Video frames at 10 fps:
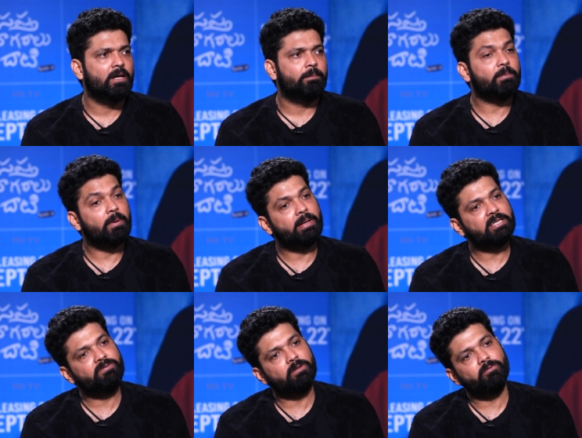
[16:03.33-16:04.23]
But my next
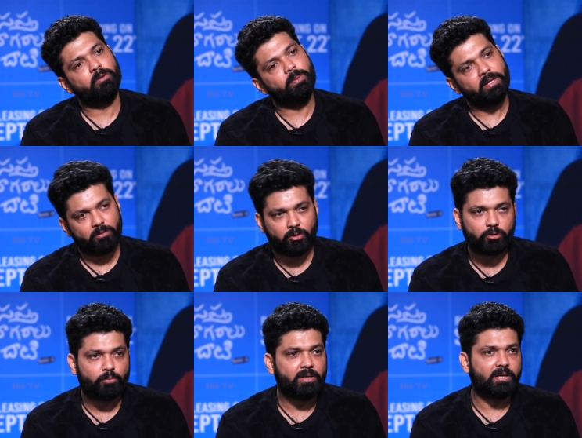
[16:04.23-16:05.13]
film will be going
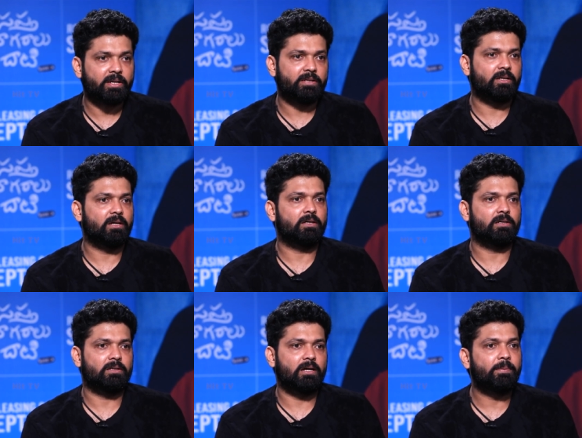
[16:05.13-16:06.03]
to be again
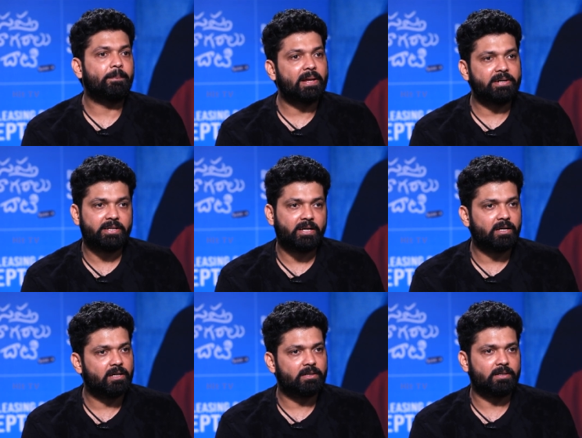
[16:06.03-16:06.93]
uh, a pan-India
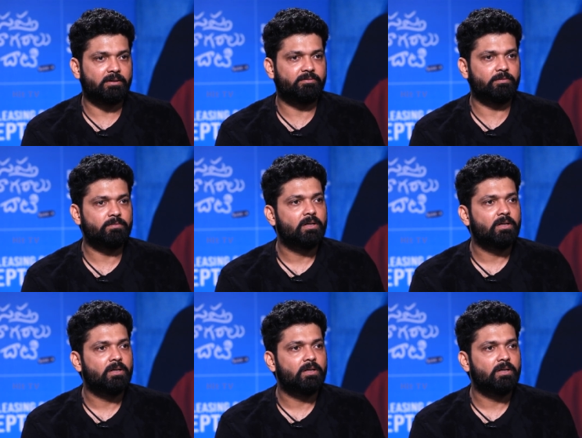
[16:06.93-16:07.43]
uh, film.